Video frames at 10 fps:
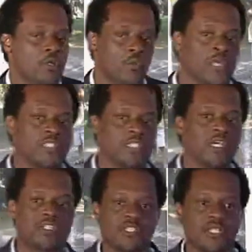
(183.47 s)
We
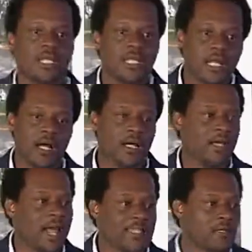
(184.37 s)
teach the look
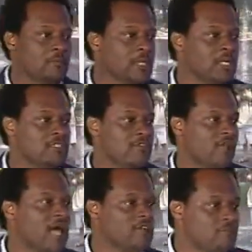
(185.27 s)
as a means of
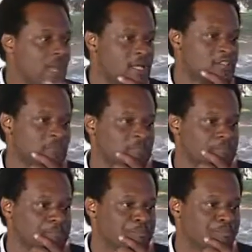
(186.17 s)
classroom management,
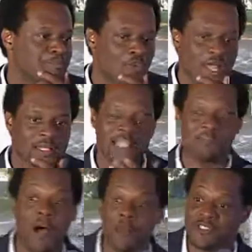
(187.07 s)
right? That's
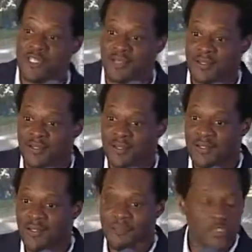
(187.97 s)
mama's look.
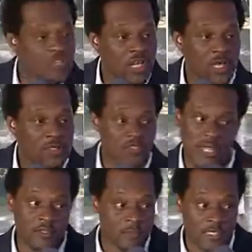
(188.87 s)
Means you cut and you say,
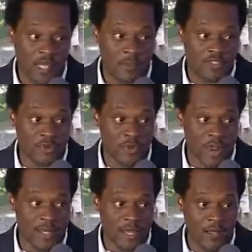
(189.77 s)
you better stop what you're doing
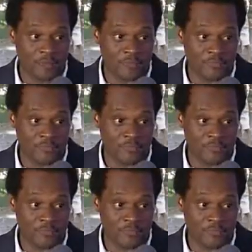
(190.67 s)
right now.